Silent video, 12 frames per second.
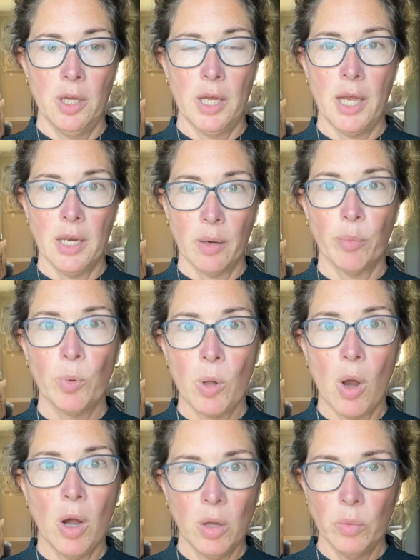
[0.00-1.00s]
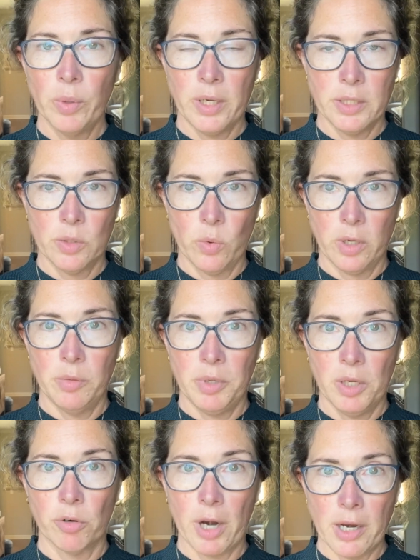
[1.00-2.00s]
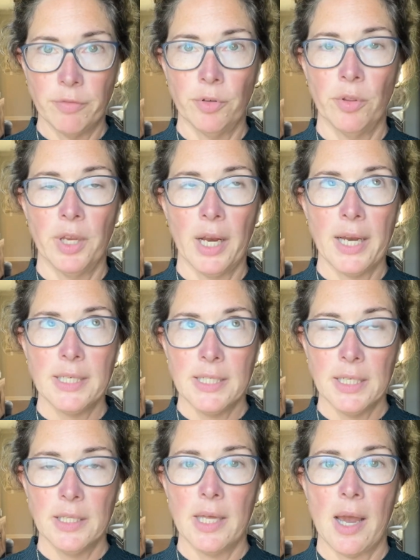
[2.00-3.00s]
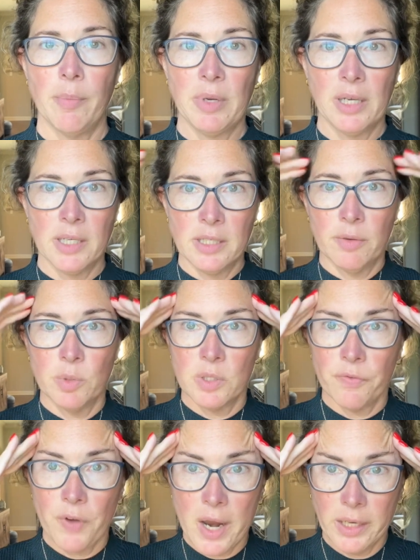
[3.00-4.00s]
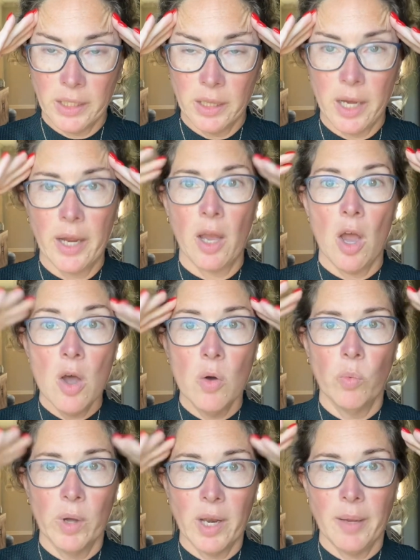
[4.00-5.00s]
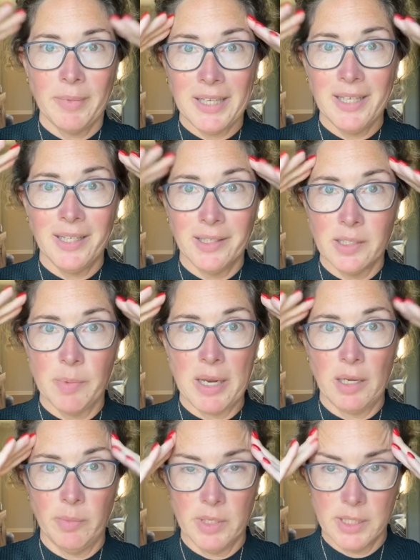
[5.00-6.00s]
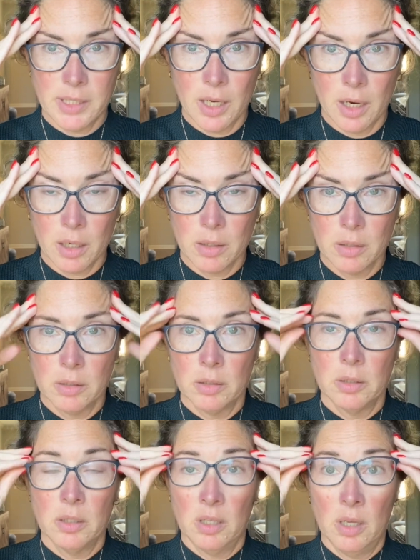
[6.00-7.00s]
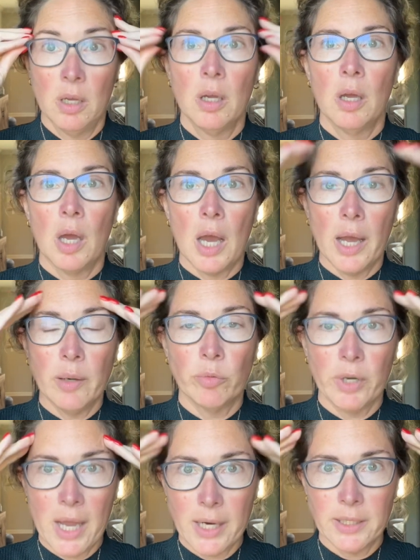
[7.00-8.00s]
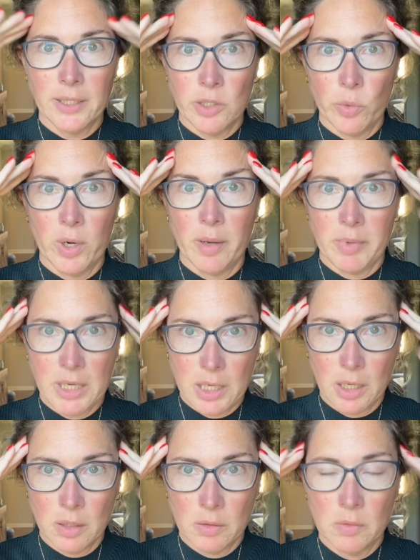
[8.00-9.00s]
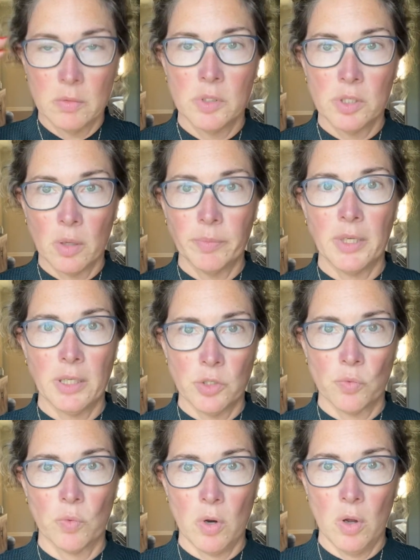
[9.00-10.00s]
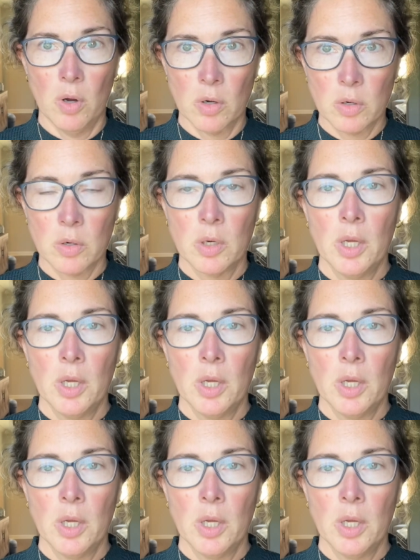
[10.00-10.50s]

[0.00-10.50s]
And I'm always going to be grateful that I did that, because it was finally like, oh, what I'm eating is making me sick. I'm reacting to what I'm eating. Something is wrong.